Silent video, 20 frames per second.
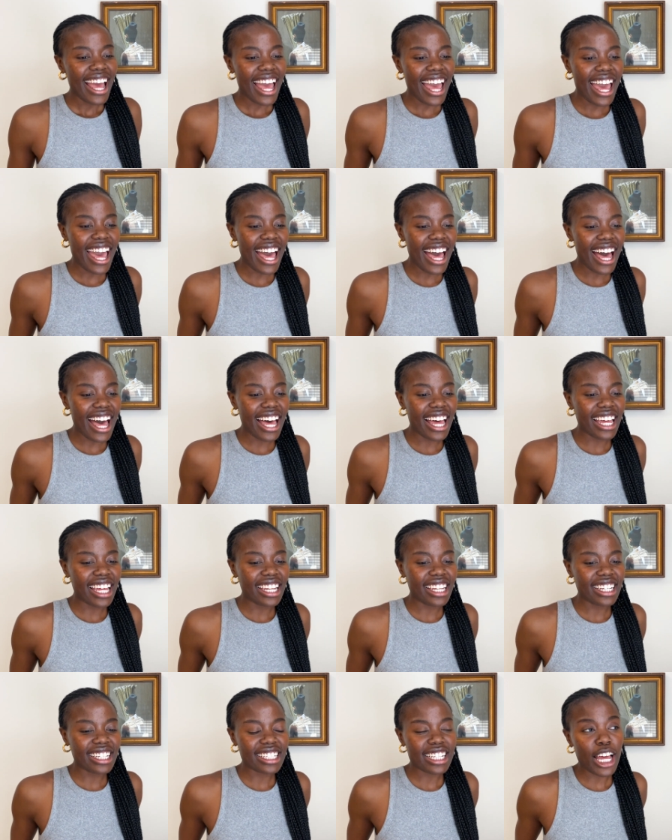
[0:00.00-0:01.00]

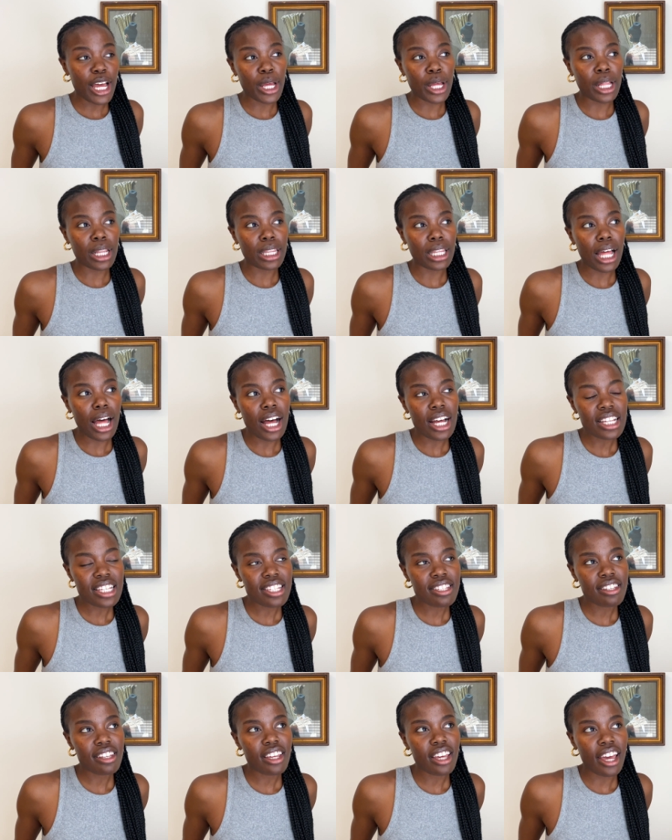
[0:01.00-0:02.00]
And
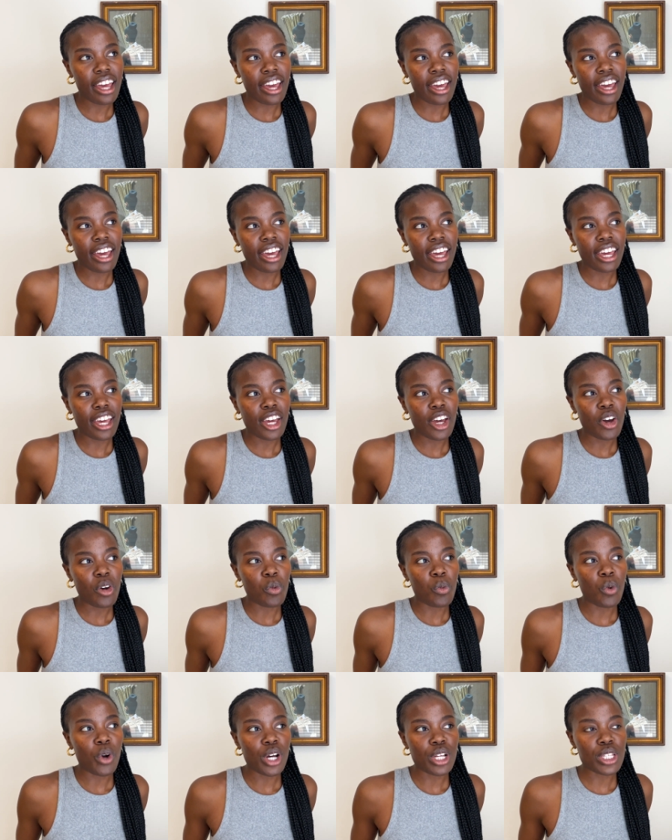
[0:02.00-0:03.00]
Glossier
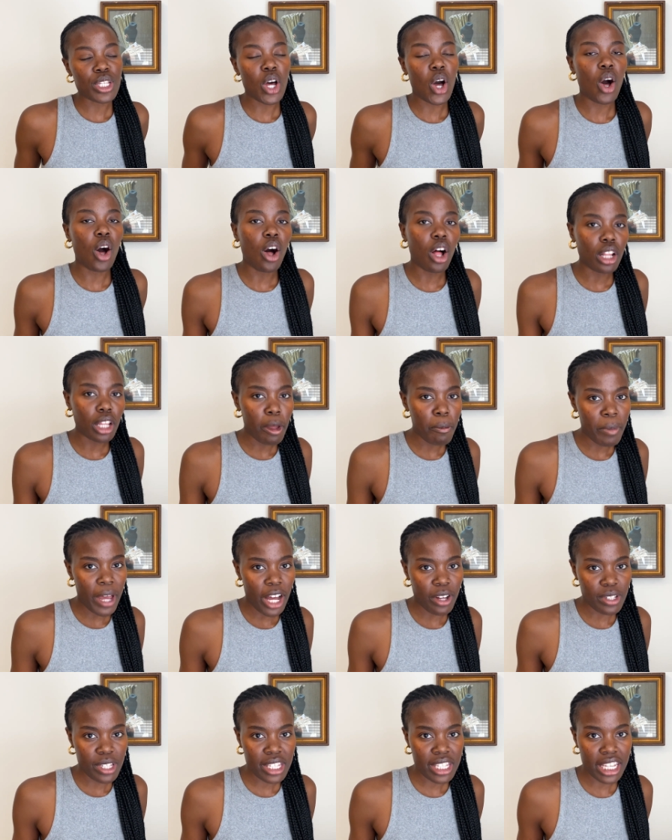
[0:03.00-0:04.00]
was all
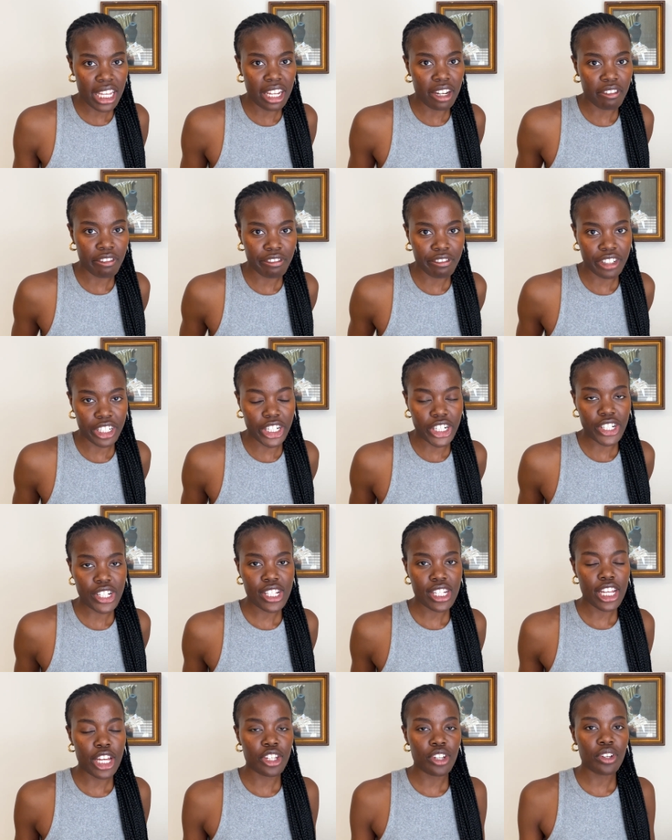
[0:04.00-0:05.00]
about skin
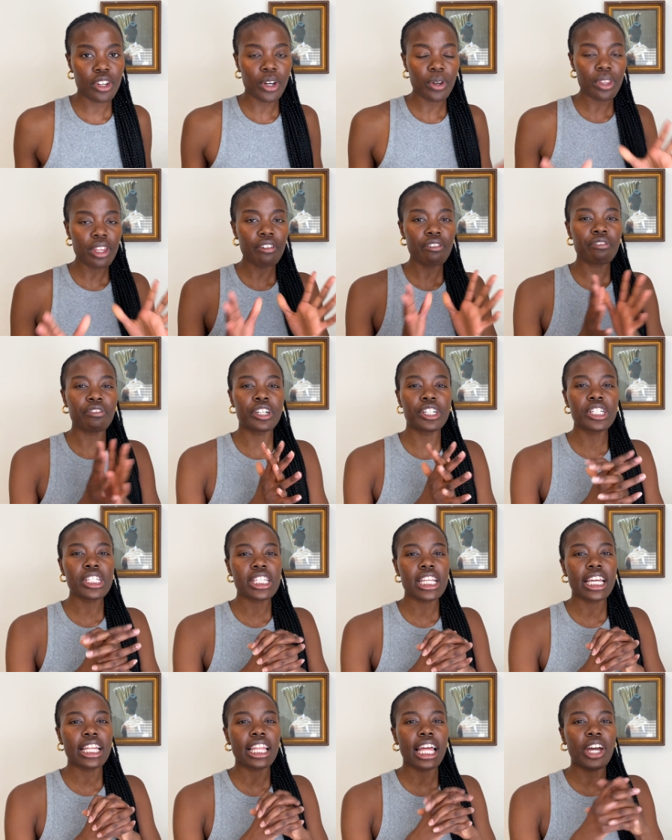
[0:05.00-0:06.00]
first. And you know the first
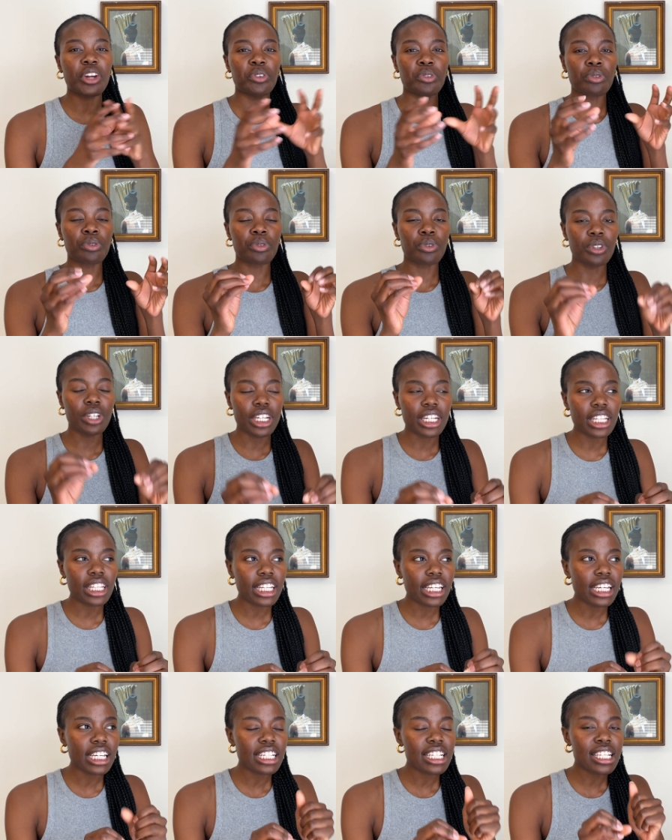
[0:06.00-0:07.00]
thing that
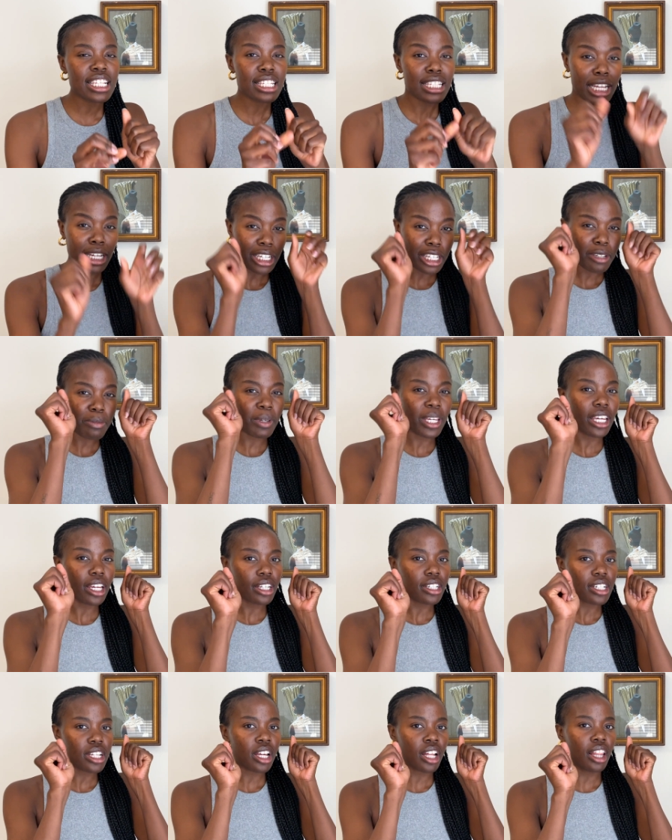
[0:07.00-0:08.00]
really sucked me
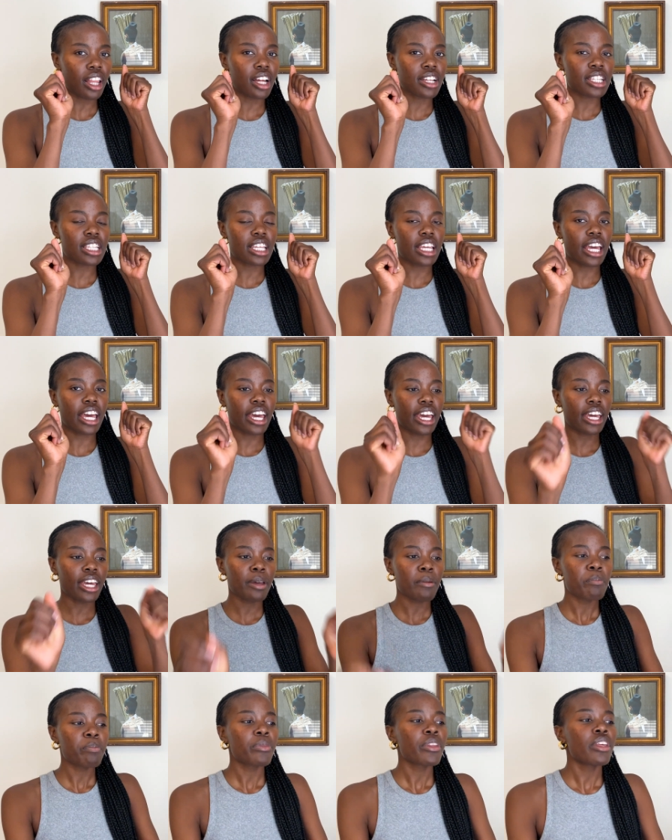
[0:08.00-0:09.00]
into Glossier